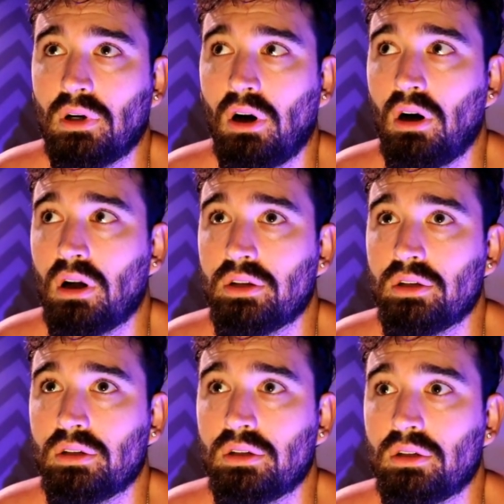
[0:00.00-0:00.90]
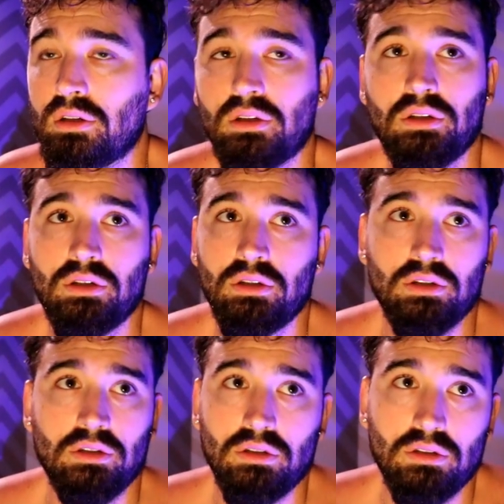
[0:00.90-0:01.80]
on,
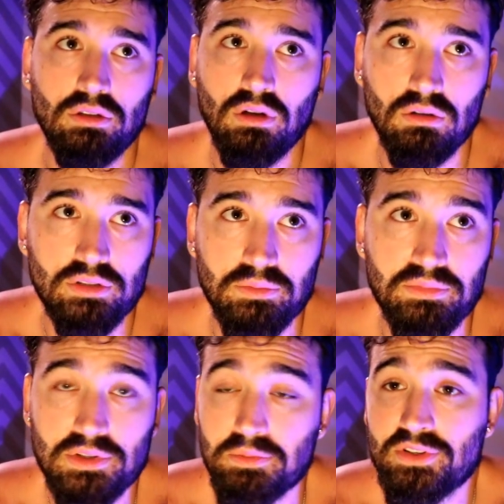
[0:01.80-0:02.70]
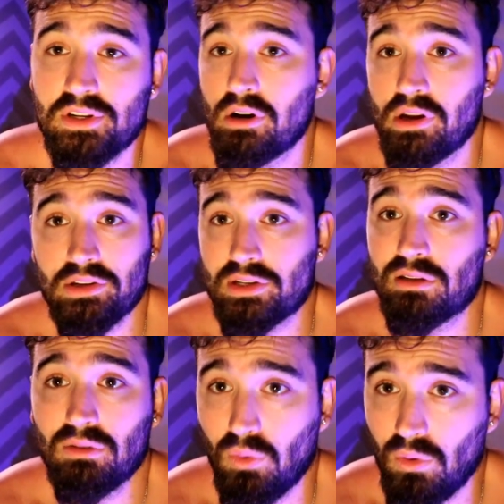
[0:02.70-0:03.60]
you know, some some
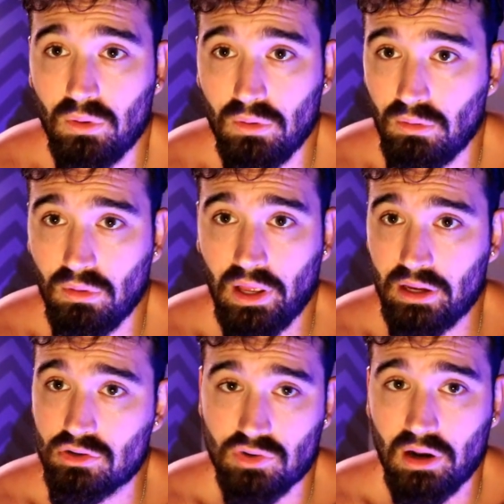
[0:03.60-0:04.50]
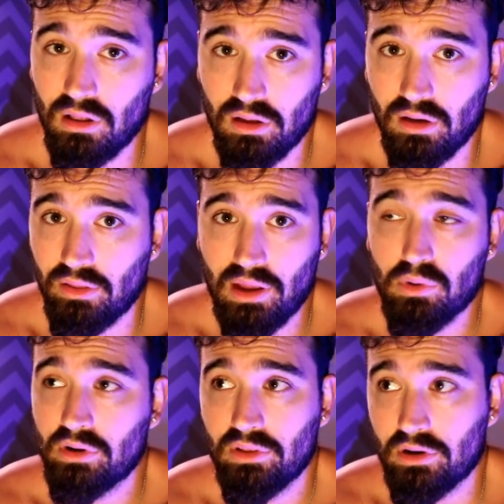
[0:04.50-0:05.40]
serious like adrenaline. They
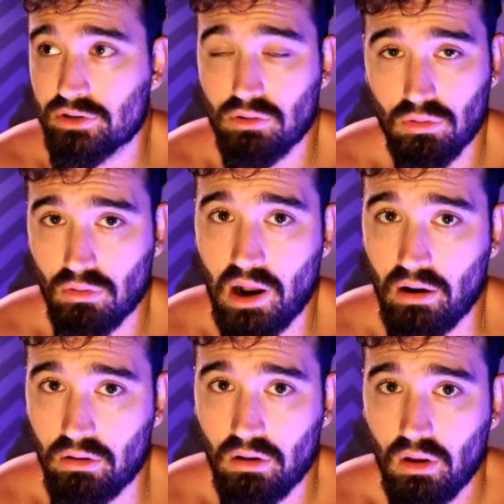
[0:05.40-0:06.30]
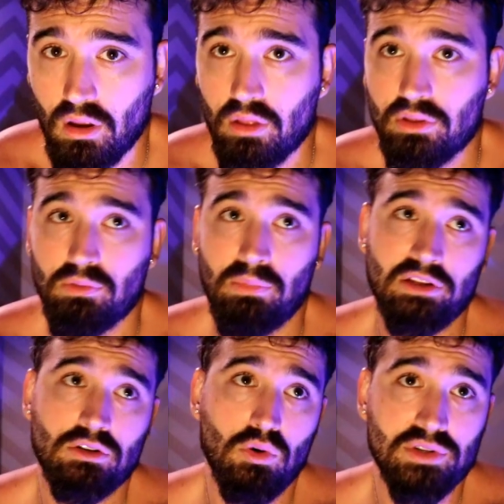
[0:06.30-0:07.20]
weren't in there screwing around. The, my
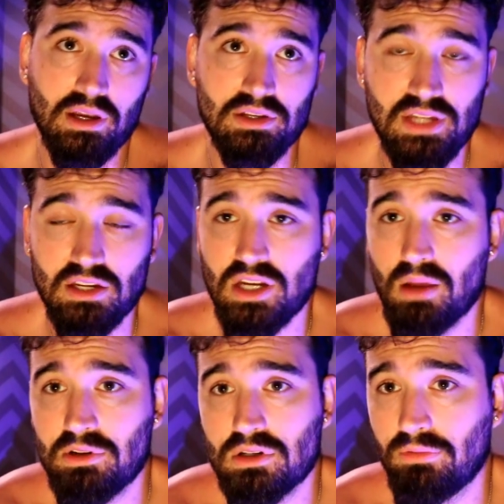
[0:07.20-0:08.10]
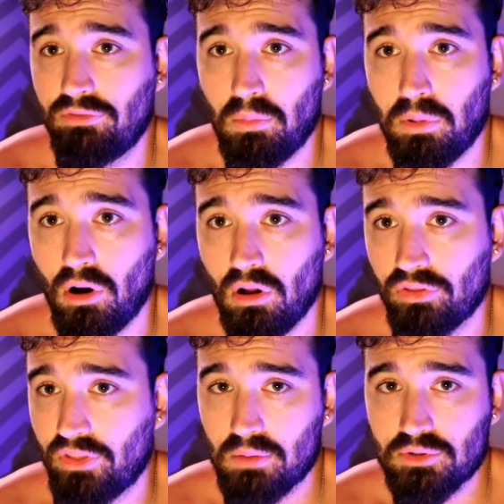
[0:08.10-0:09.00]
school was like a state championship
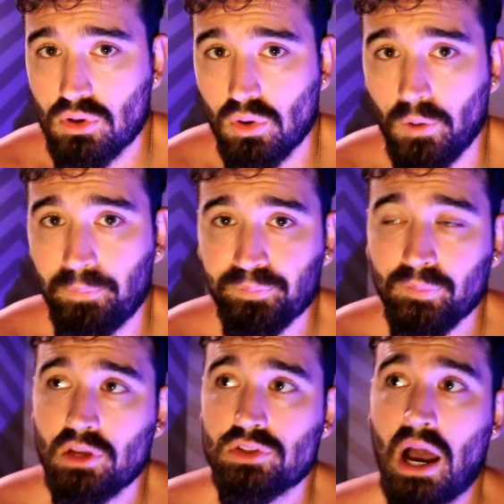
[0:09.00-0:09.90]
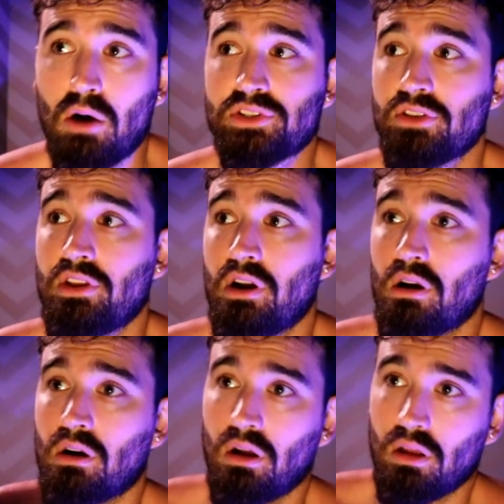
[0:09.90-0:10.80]
football type school, so I was in
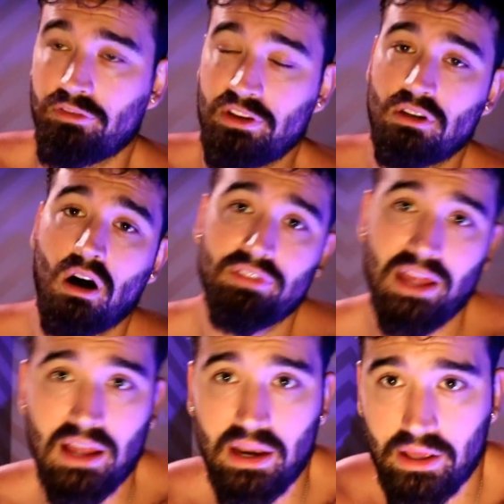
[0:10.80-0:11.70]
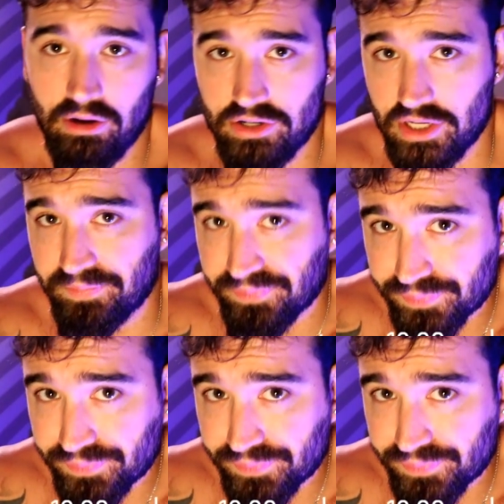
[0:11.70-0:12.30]
there feeding off of that kind of energy,